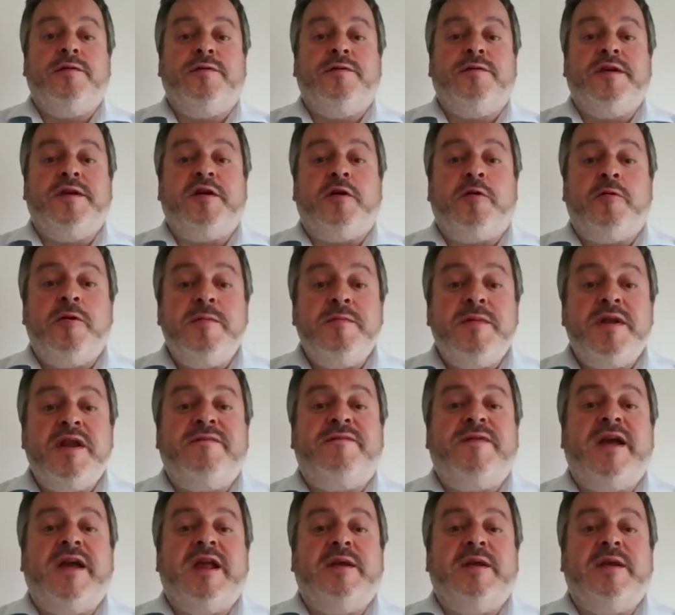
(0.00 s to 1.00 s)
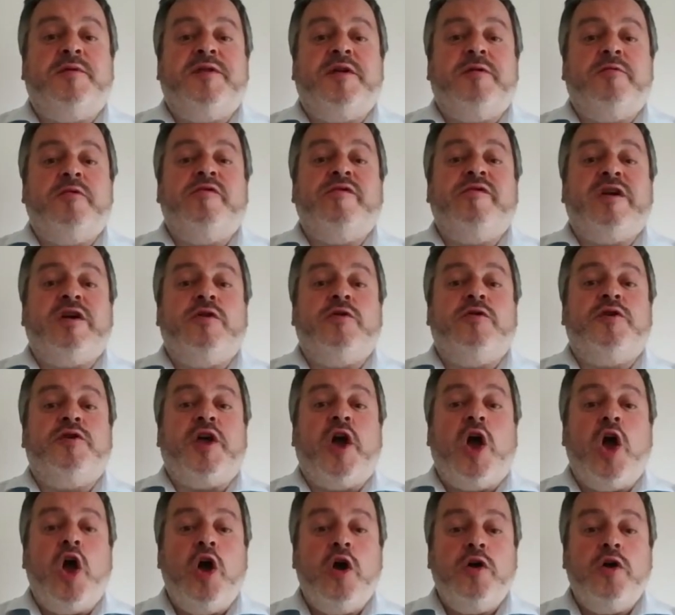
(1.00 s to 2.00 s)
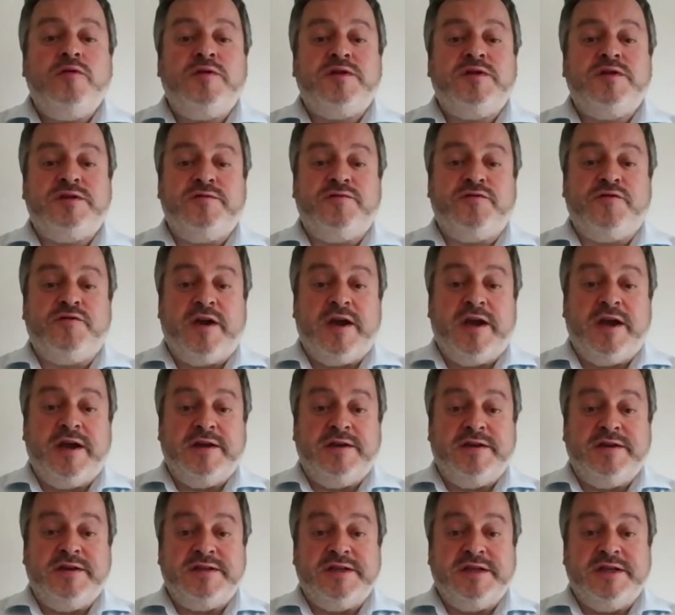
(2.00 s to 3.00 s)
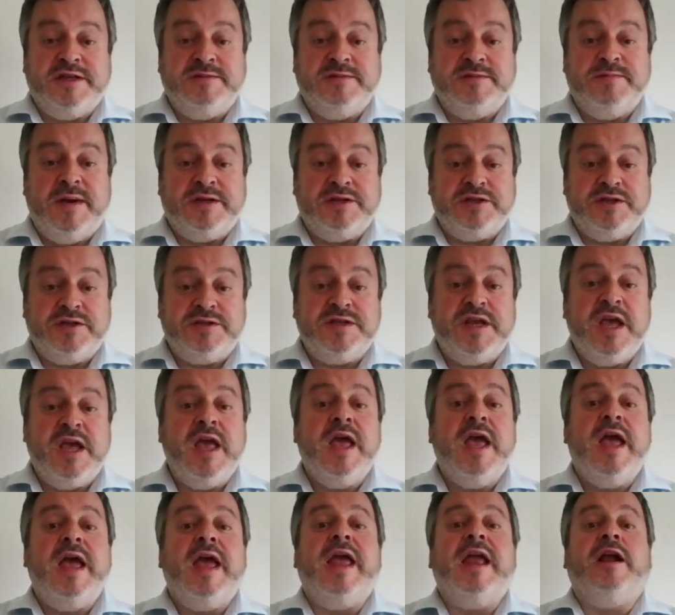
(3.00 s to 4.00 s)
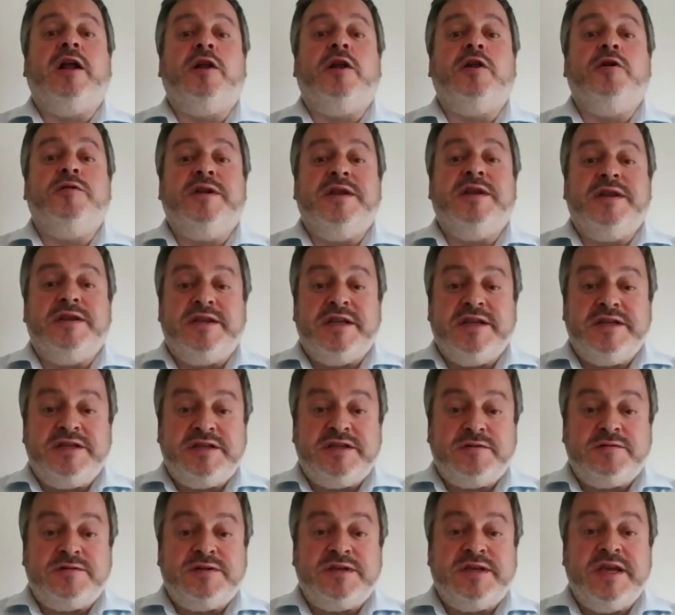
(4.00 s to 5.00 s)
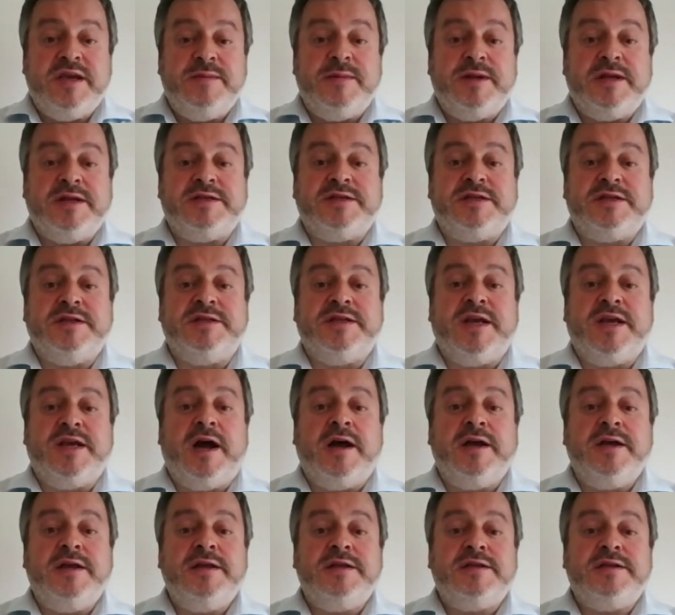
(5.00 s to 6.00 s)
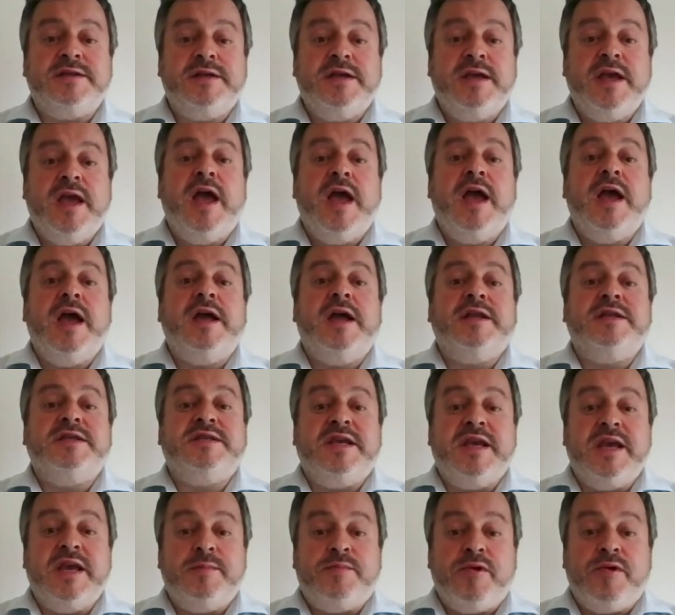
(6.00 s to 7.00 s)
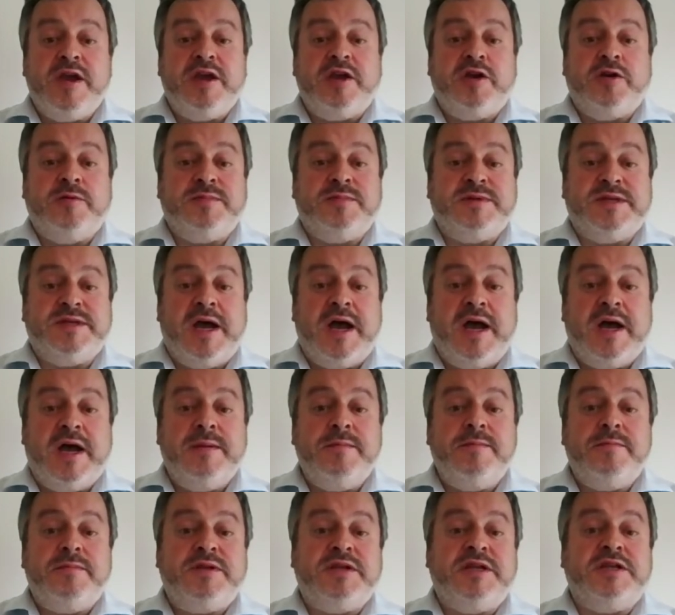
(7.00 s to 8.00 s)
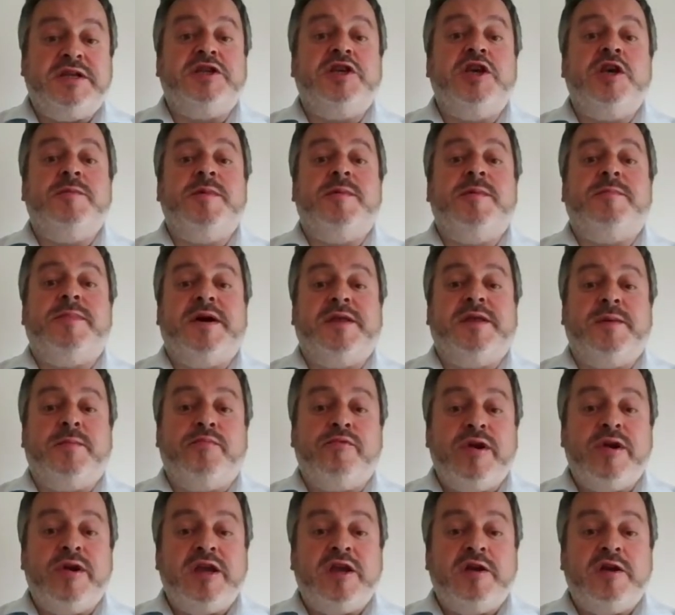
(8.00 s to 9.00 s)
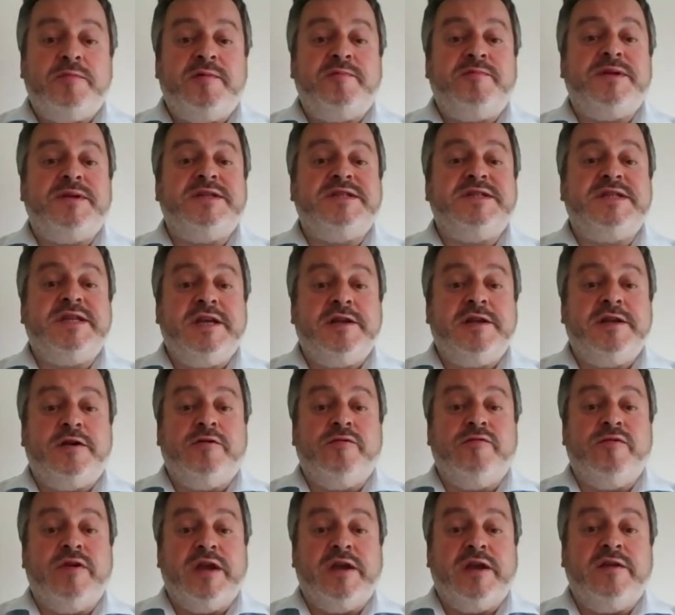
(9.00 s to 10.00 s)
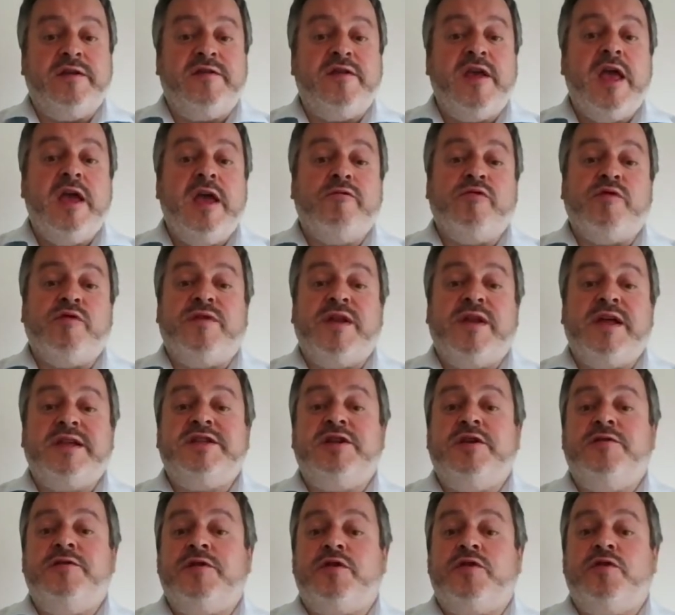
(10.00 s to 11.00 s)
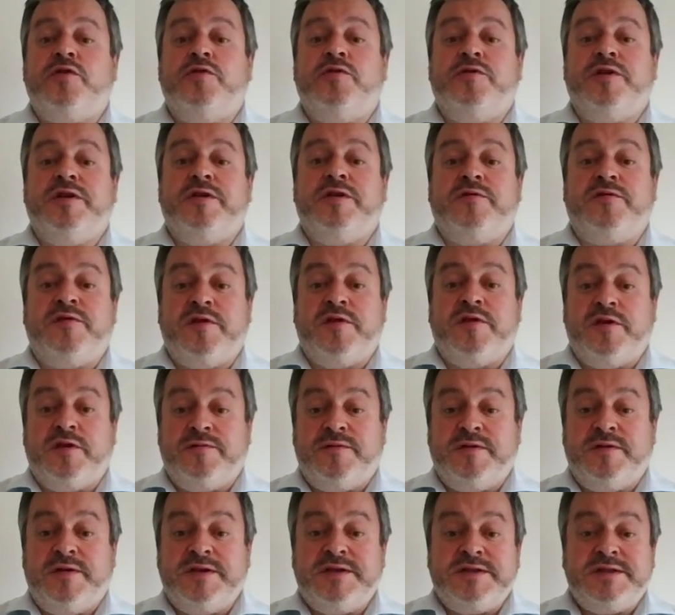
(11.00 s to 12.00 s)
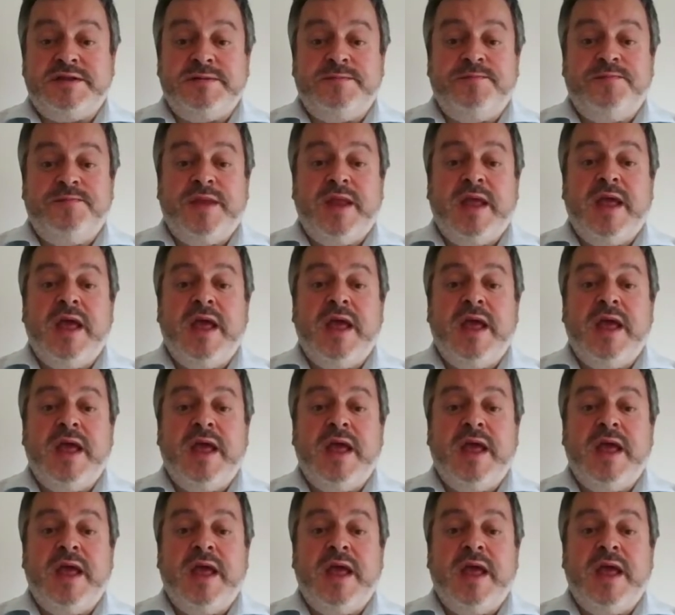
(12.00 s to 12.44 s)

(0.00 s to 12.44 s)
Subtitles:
There's equipment available that will record a host of dry eye disease measures, including digital tear meniscus height, tear breakup time determined by the breakup of placido rings reflected on the corneal surface,